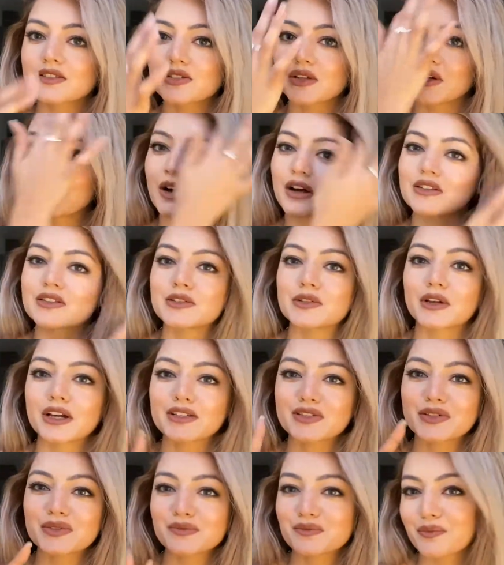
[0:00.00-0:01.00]
So I'll see you
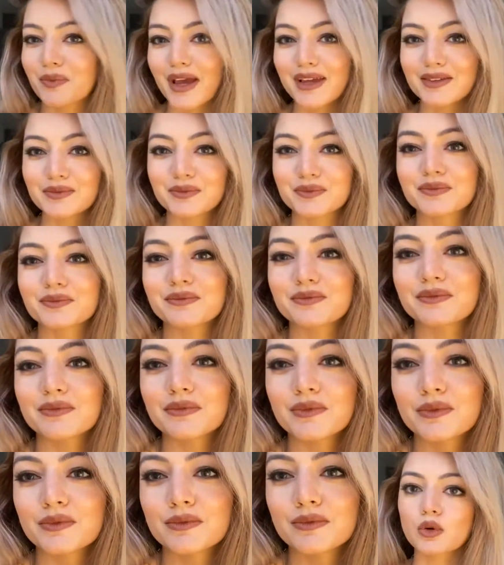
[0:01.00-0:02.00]
guys soon. Bye.
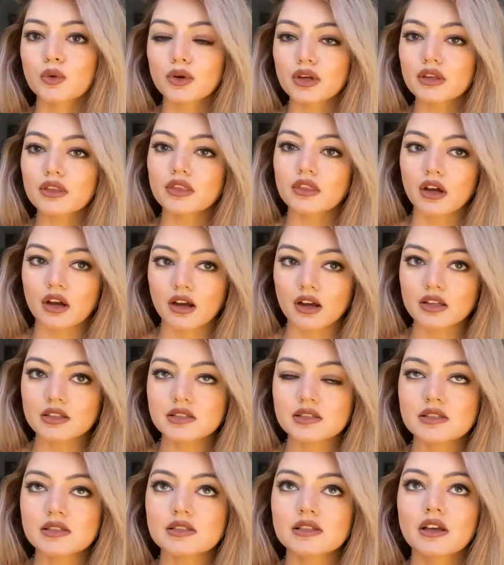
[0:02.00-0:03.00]
Quick
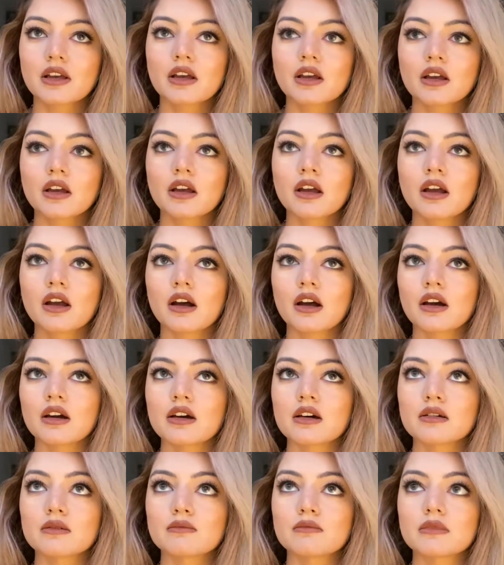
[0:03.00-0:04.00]
thoughts.
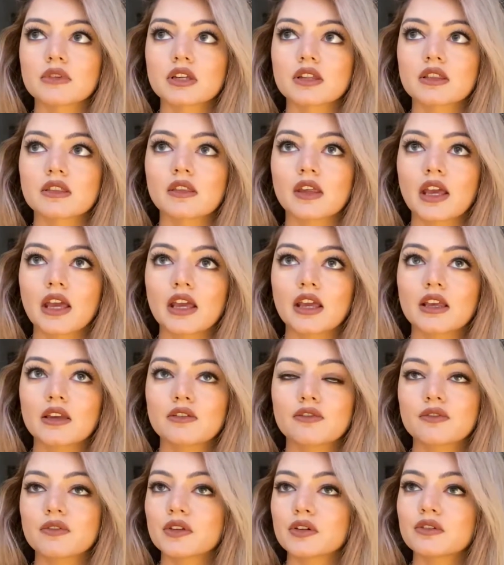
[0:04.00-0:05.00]
They
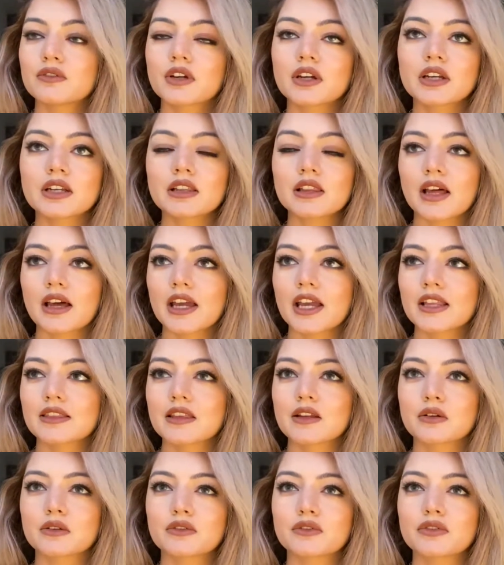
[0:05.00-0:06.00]
feel very light.
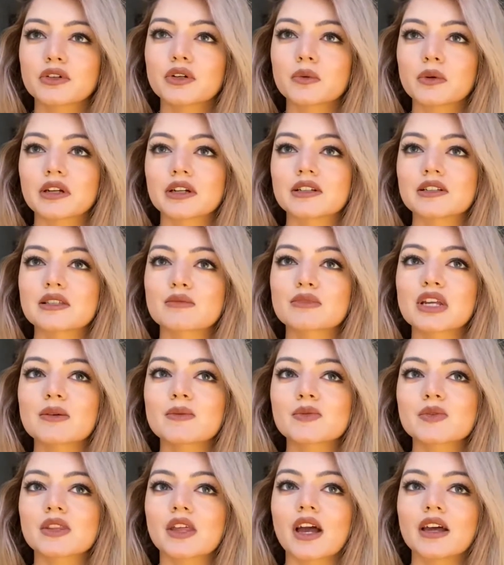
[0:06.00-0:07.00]
They don't feel weird.
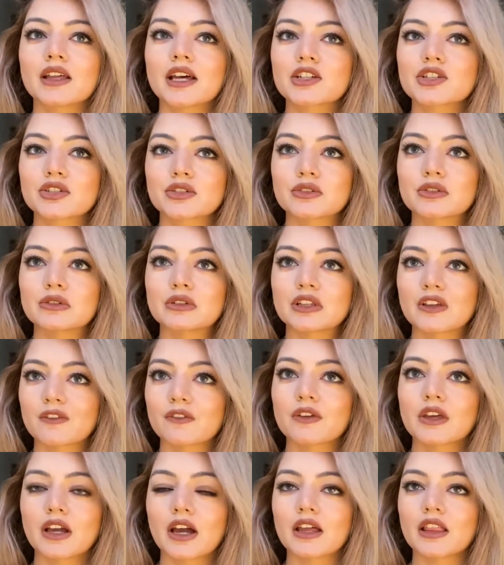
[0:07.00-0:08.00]
Sometimes with eyelash glue, like
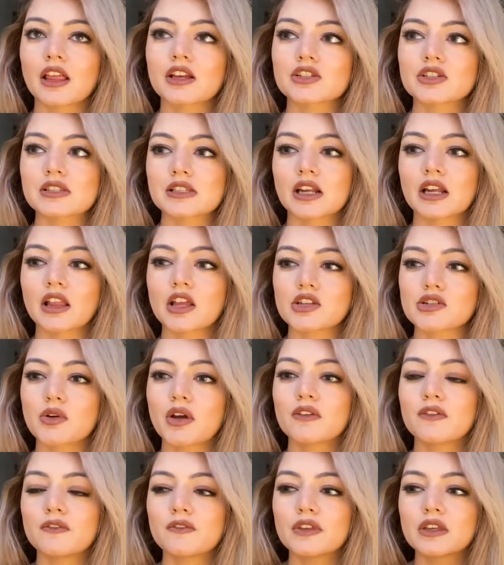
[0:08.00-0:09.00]
fake eyelashes and eyelash glue,
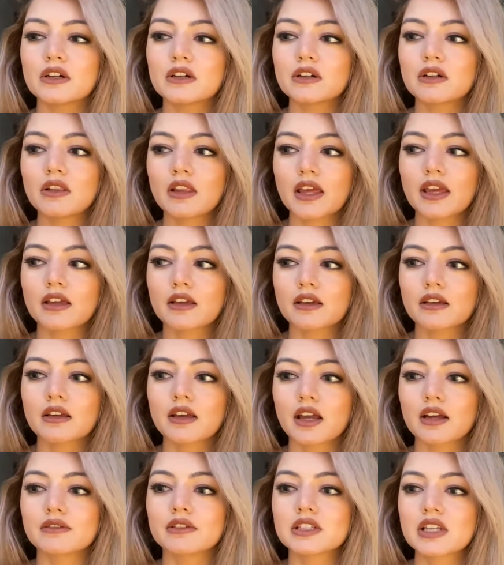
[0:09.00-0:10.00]
I feel like
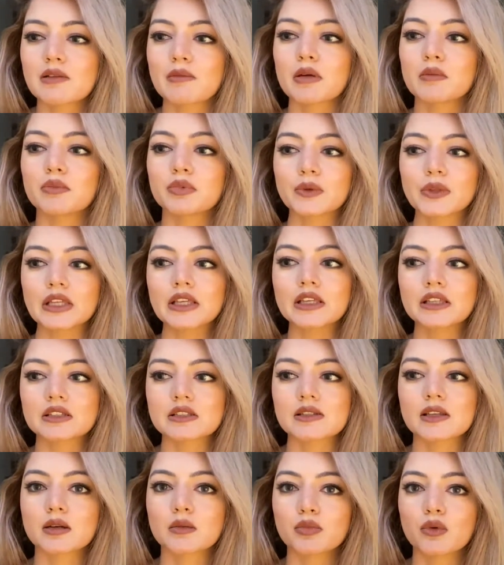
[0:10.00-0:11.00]
every time I blink
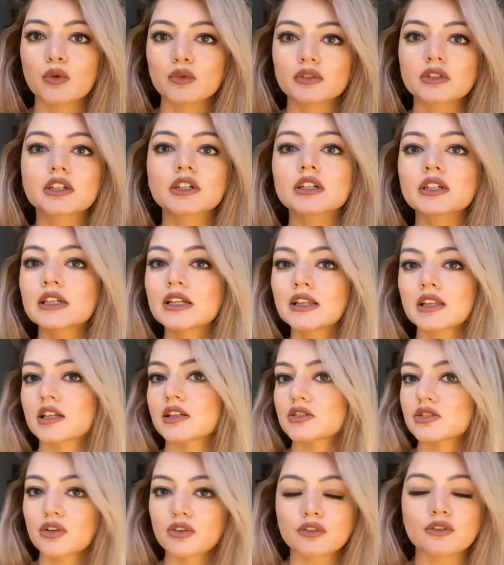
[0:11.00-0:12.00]
it's like a boulder.
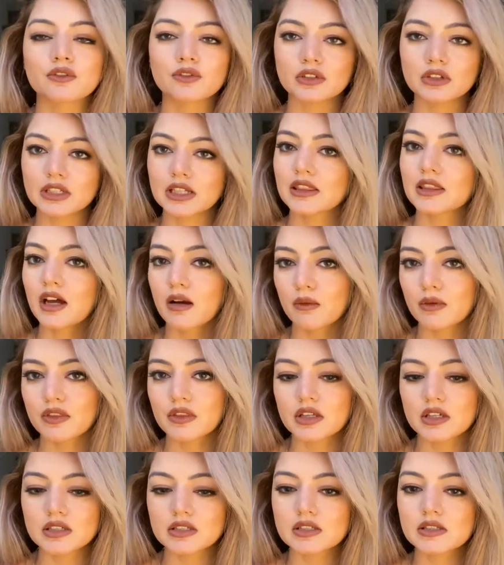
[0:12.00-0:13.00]
Like, don't feel like that with
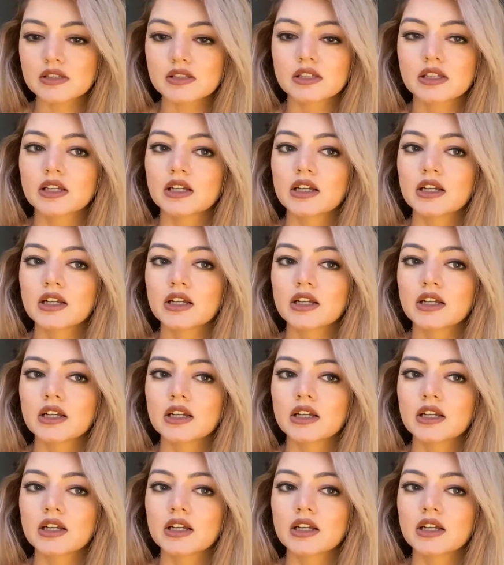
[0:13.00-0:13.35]
these.